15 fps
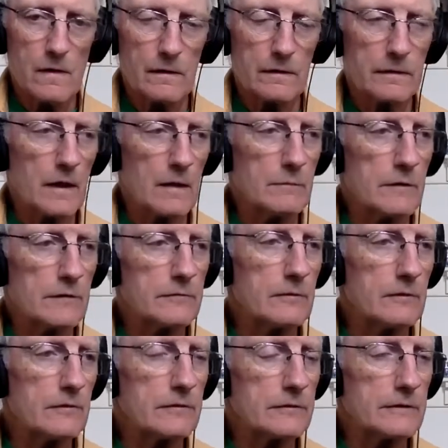Give me
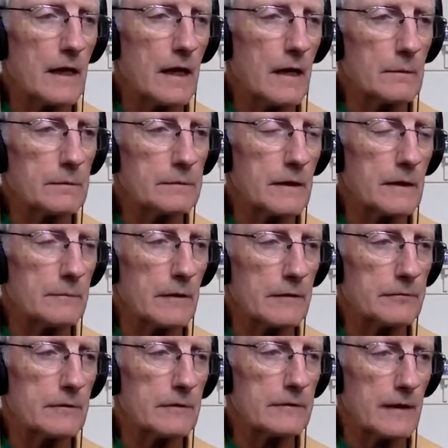3 steps,
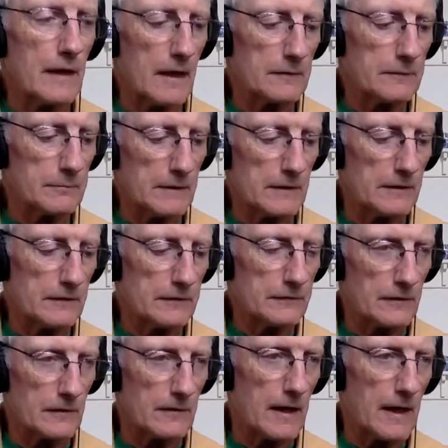
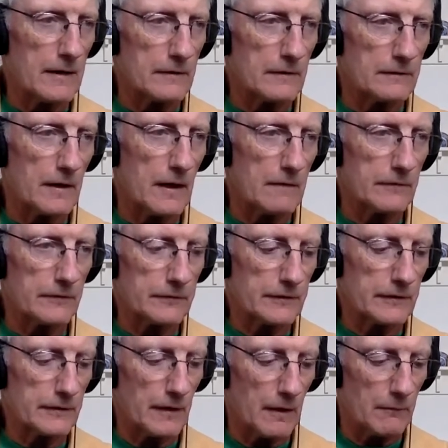mister, and you'll never see
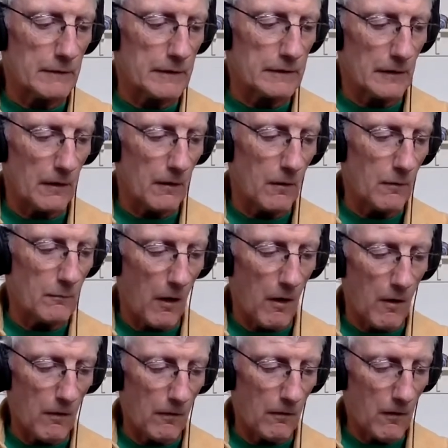me no
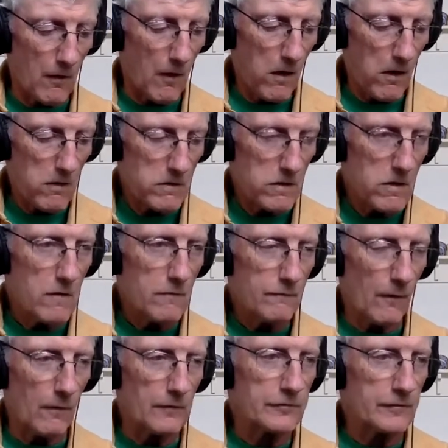more.
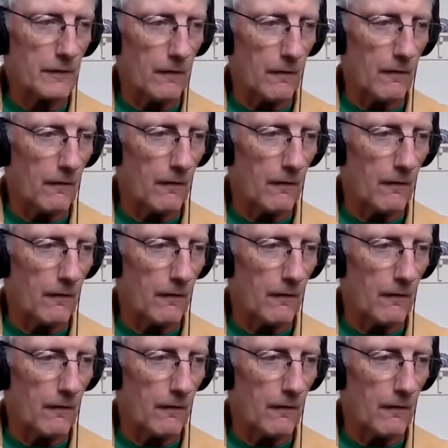For sure.